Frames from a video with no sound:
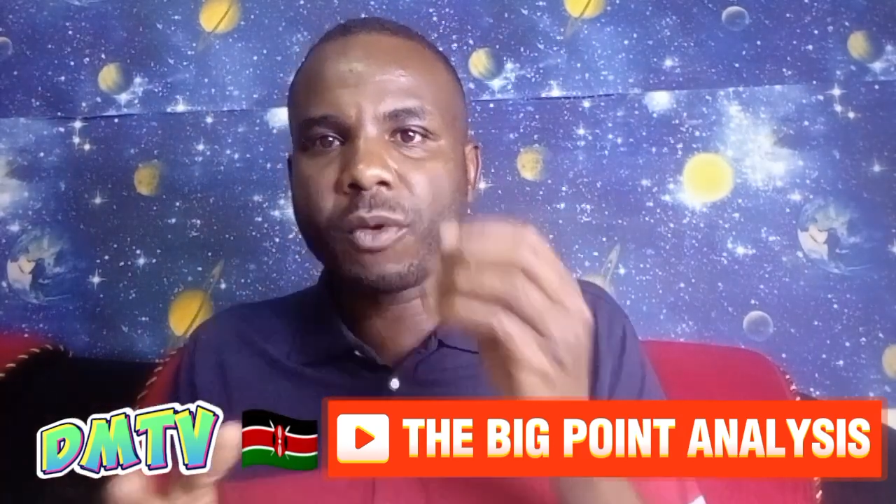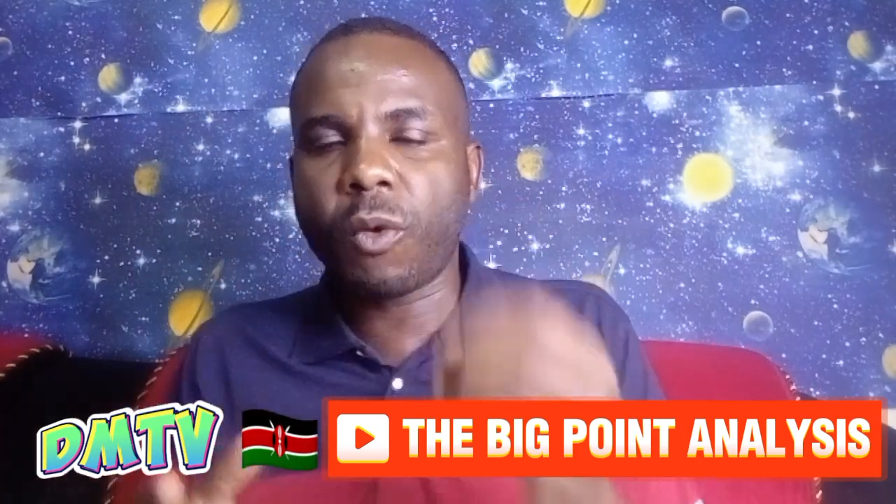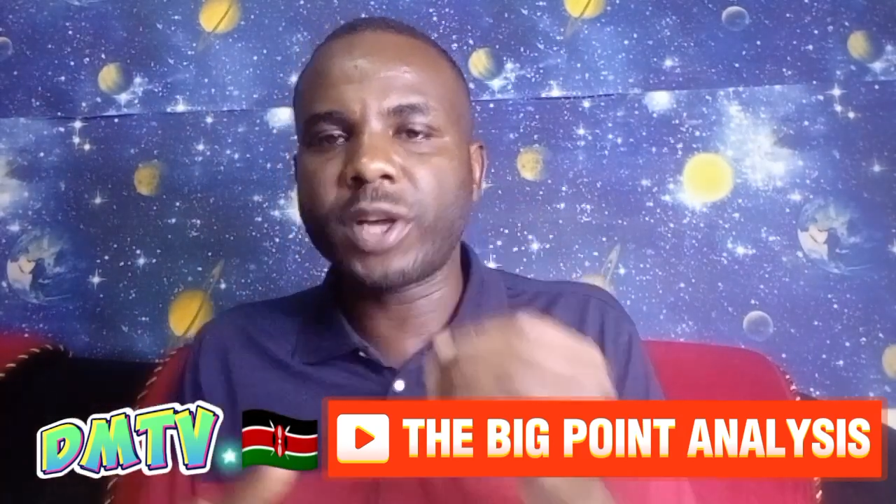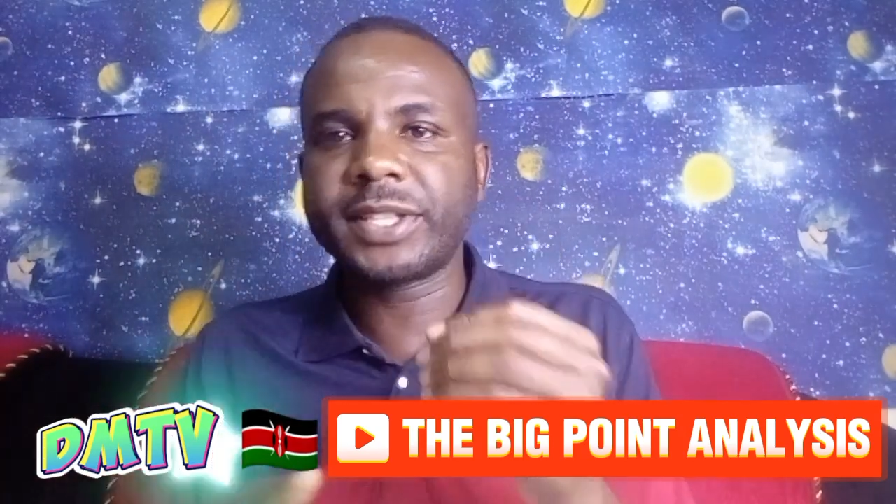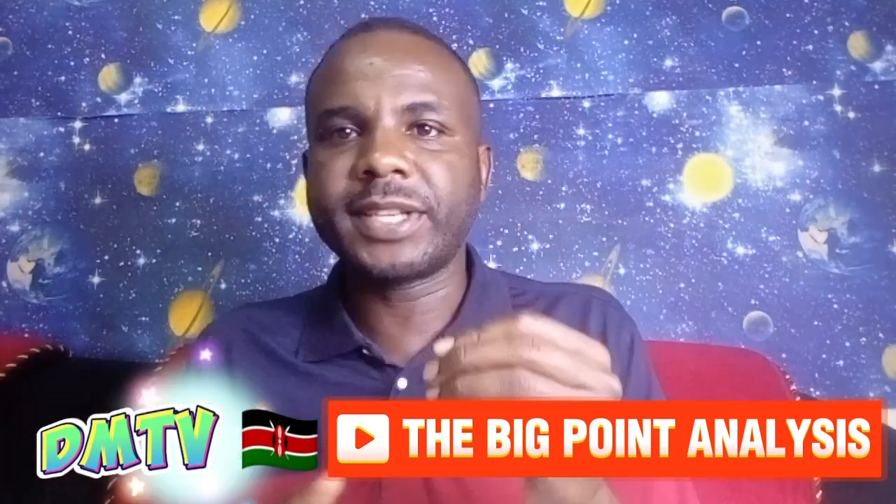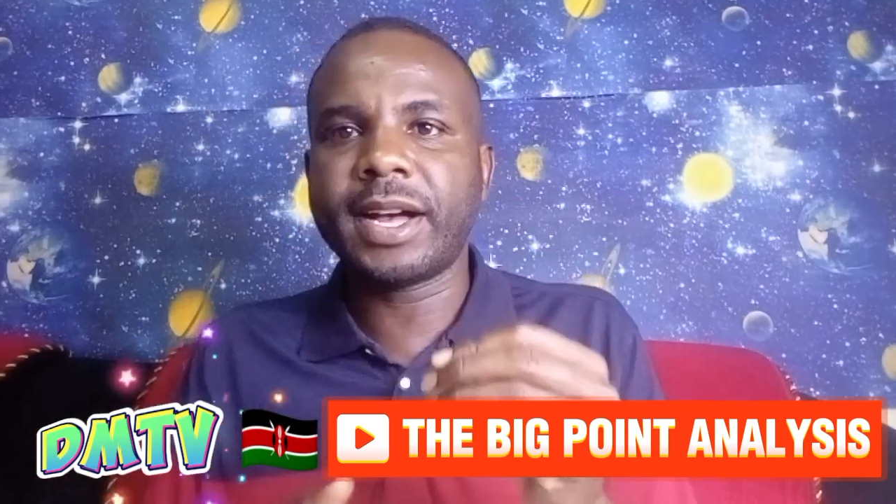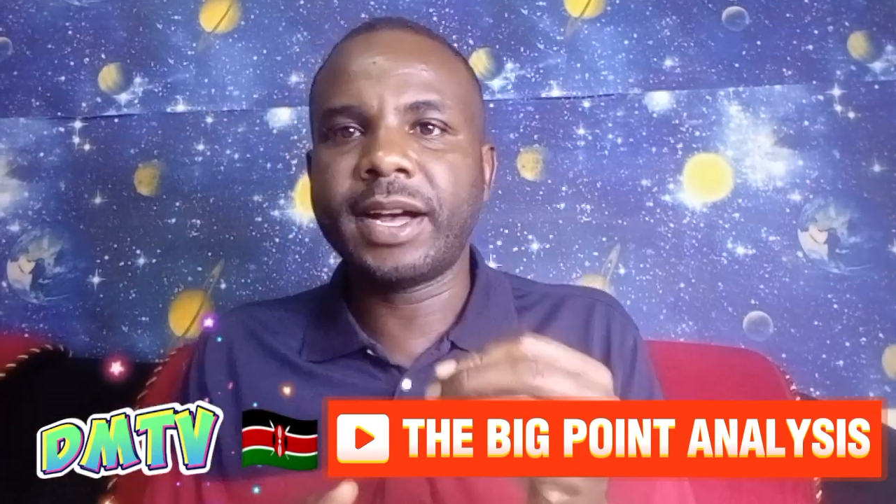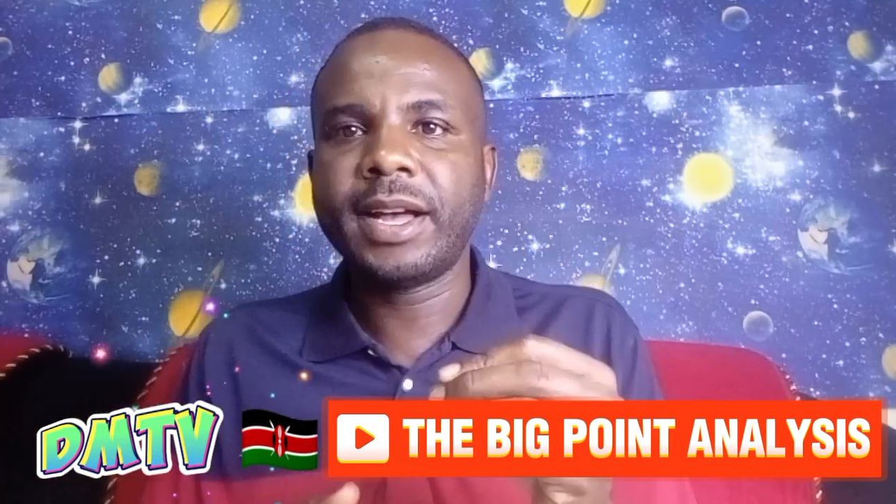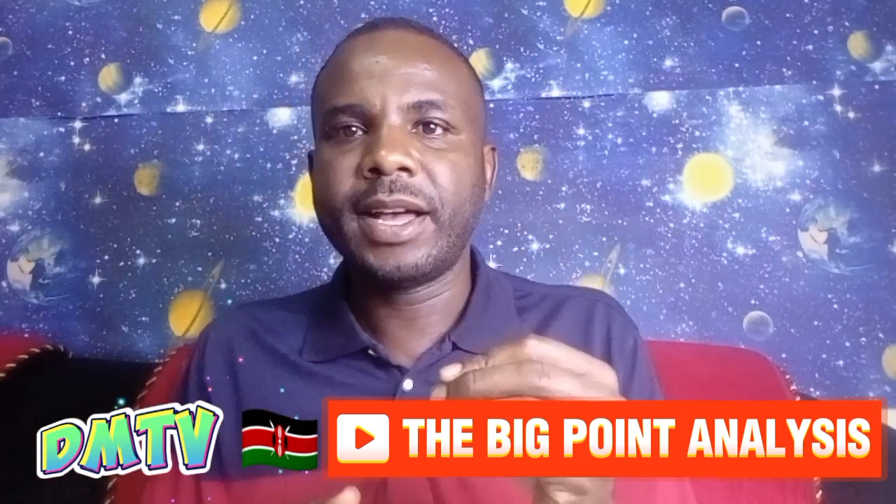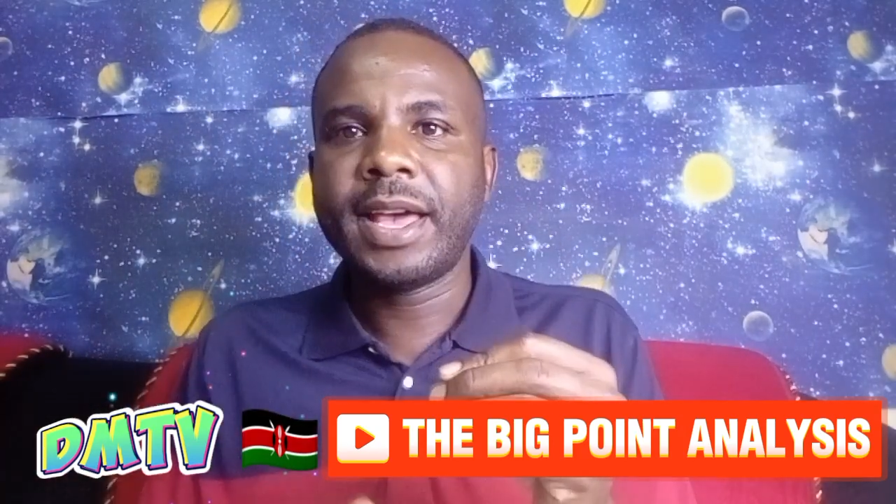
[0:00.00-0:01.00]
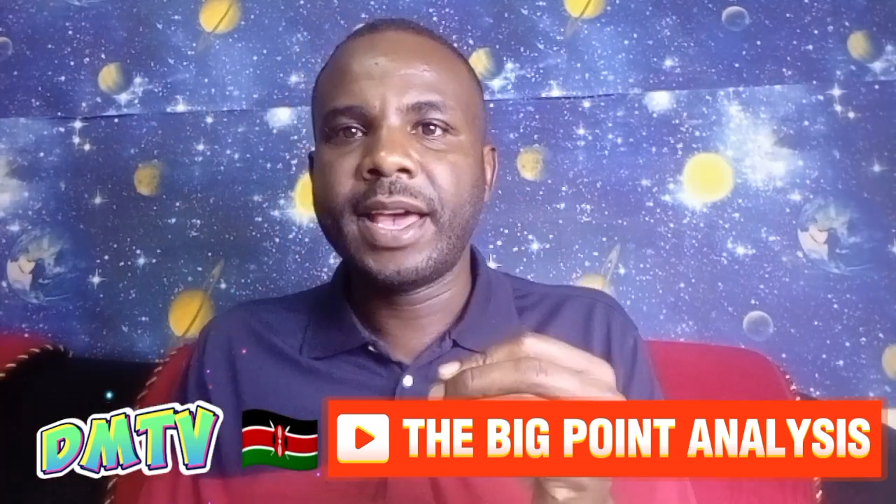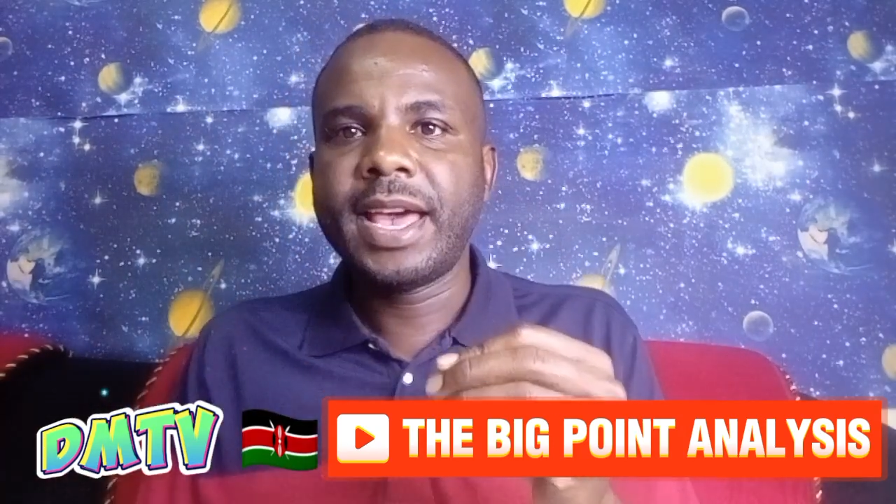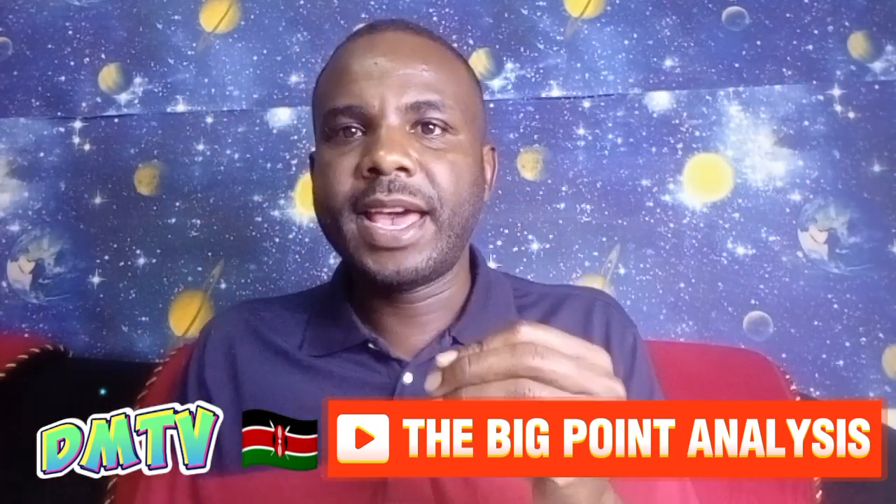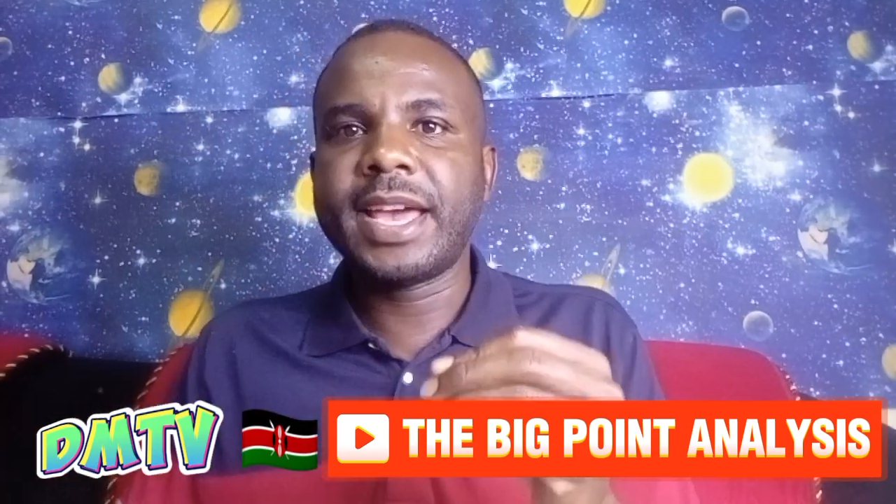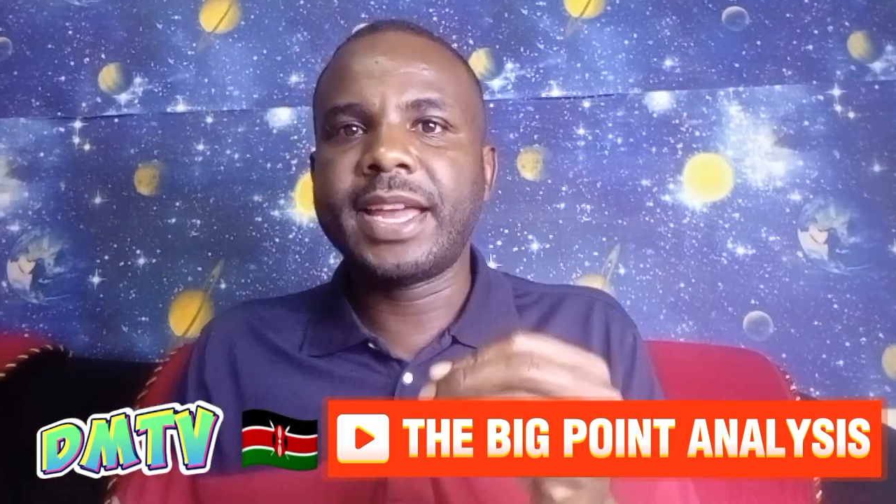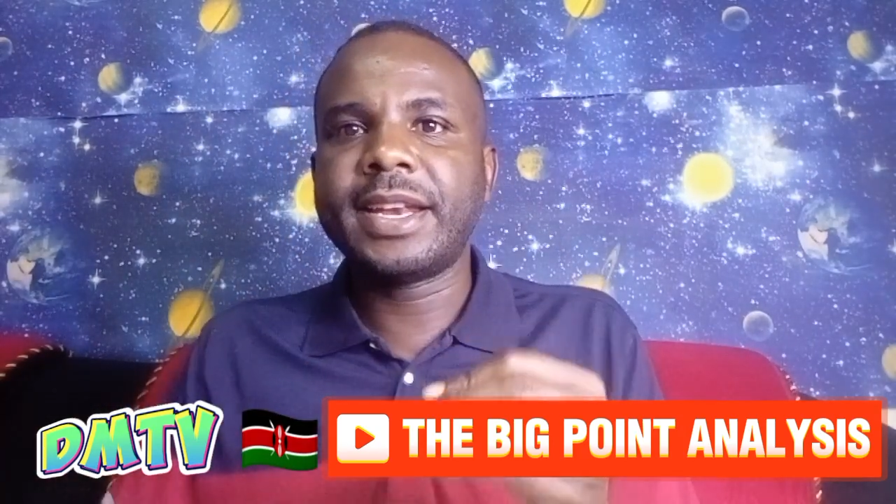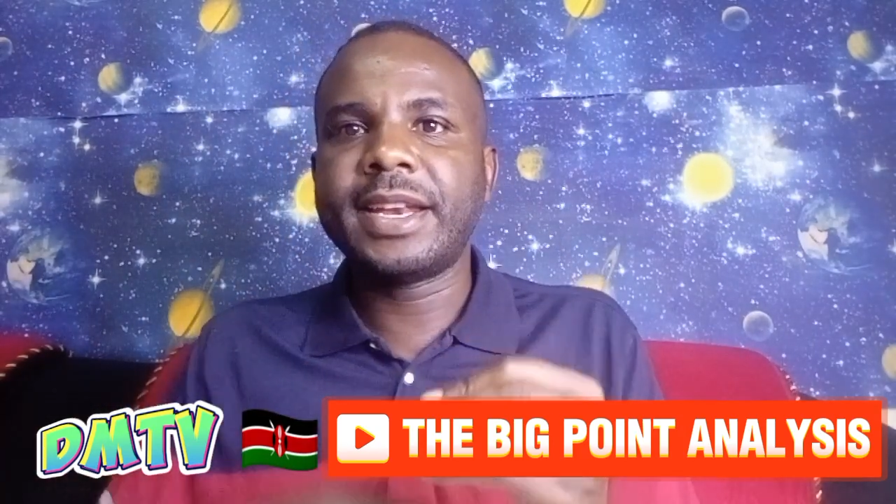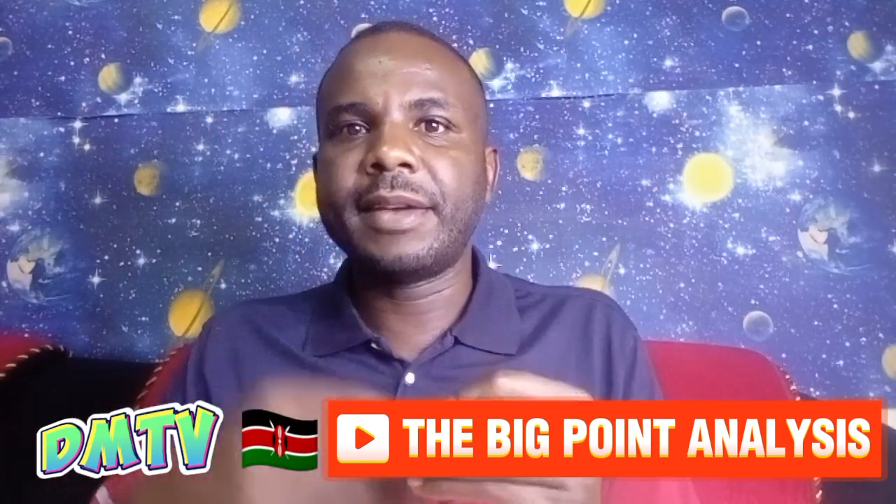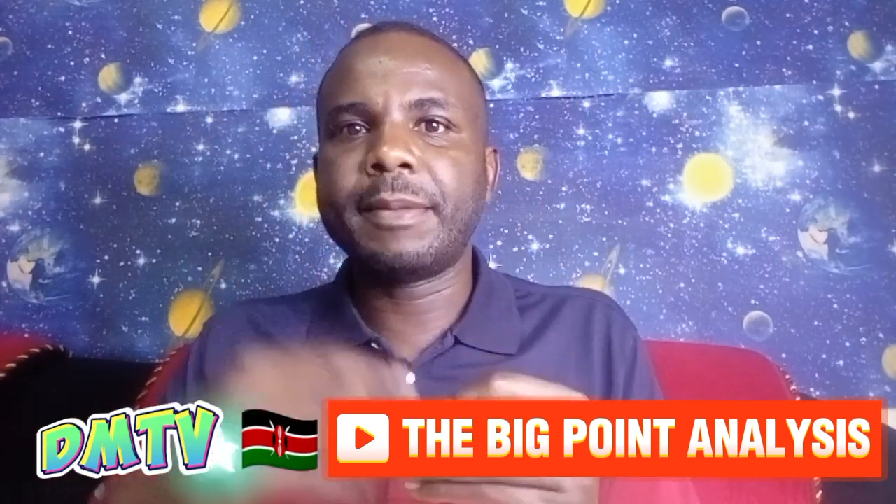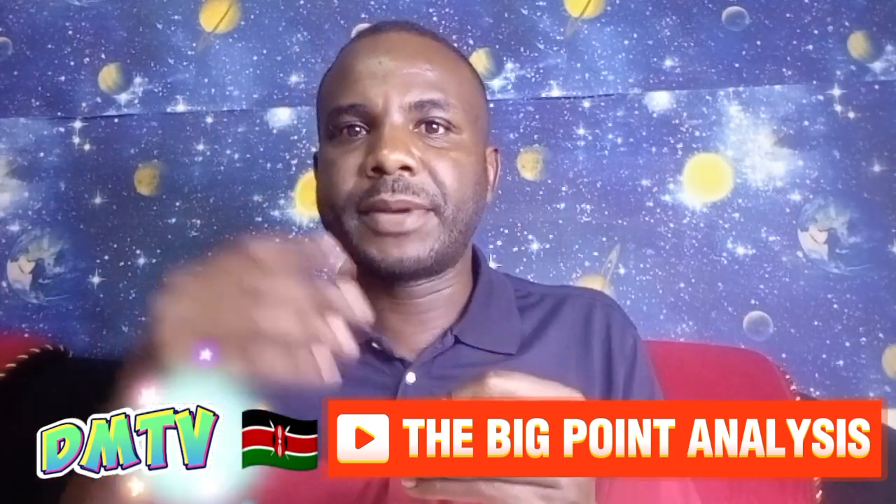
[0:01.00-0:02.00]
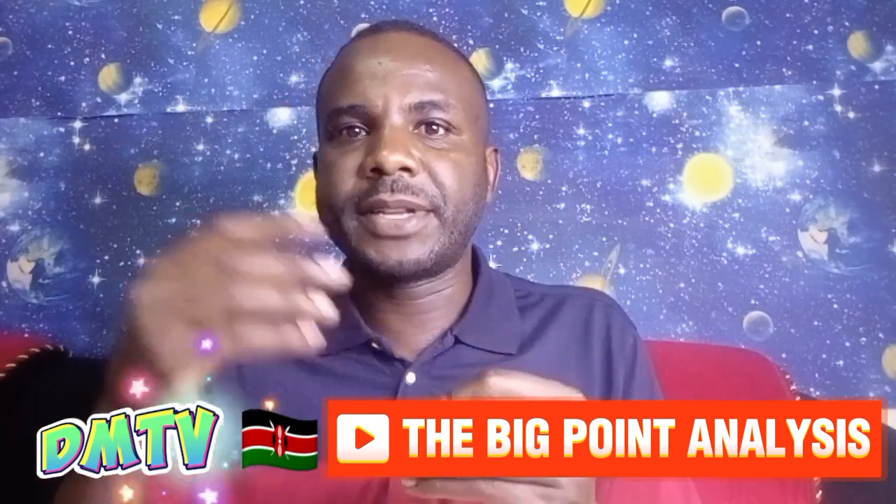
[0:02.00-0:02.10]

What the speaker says: Kwanza and